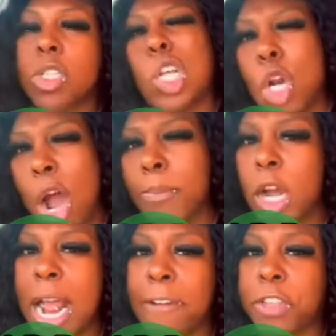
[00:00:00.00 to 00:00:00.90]
So now I'm
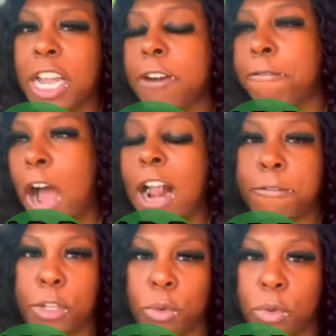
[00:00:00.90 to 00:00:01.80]
going to have to
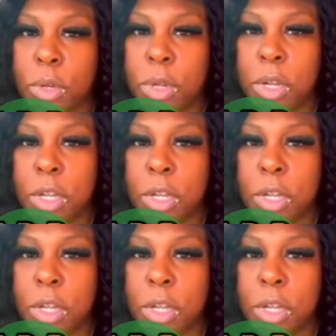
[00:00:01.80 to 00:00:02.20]
involve you.